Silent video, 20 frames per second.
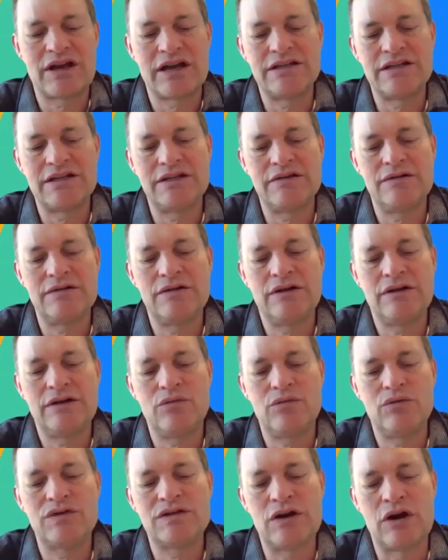they did
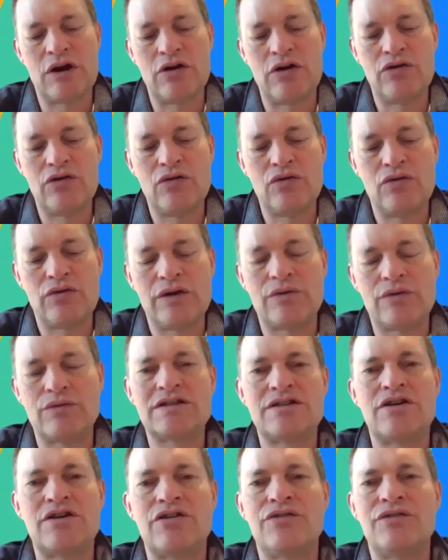there was no
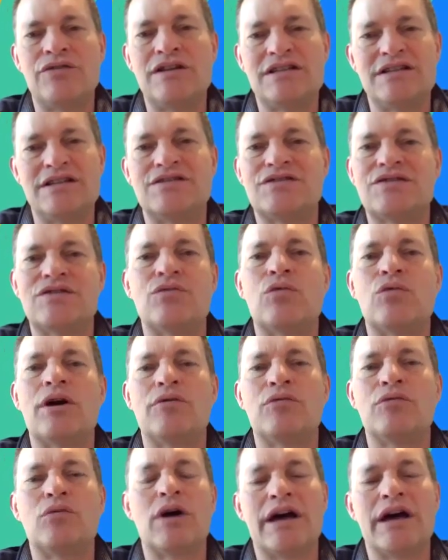this is the
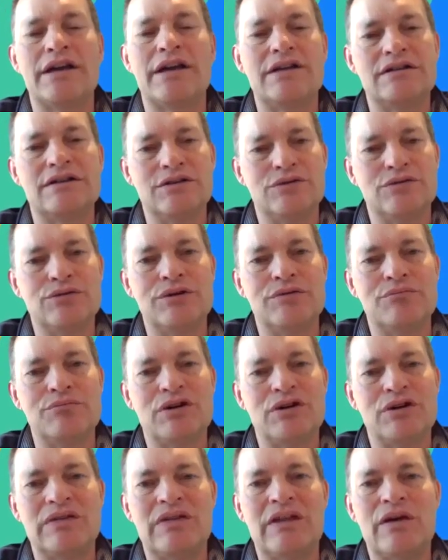one way to do it,
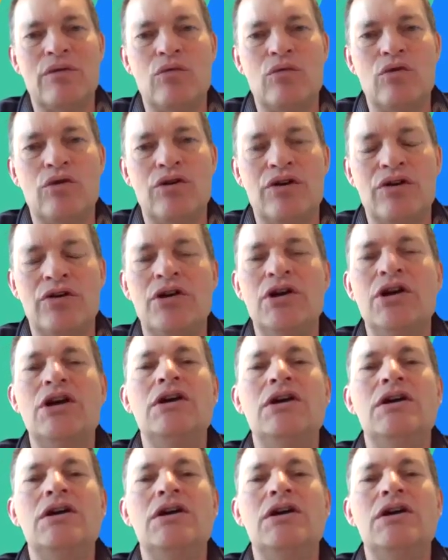but there were